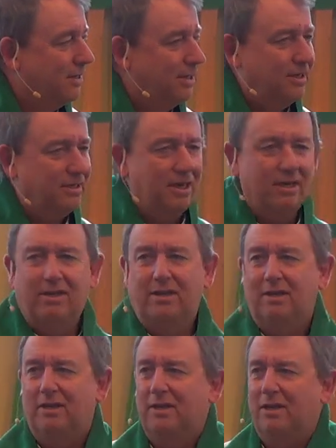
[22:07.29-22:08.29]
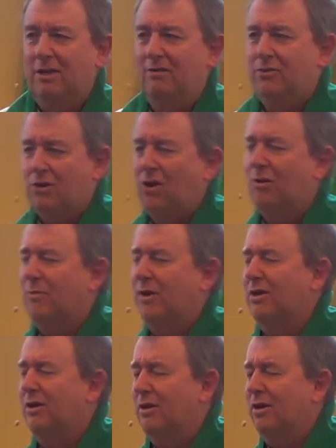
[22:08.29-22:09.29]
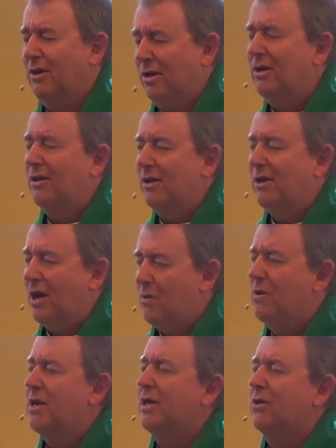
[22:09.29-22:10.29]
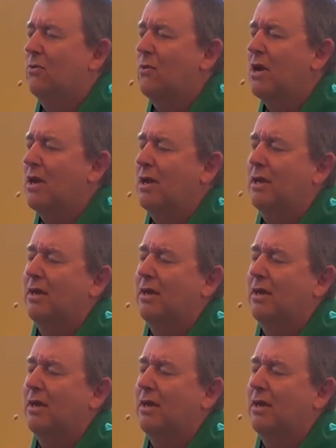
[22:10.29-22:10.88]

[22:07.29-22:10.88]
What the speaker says: He said, you've taught me that I win either way.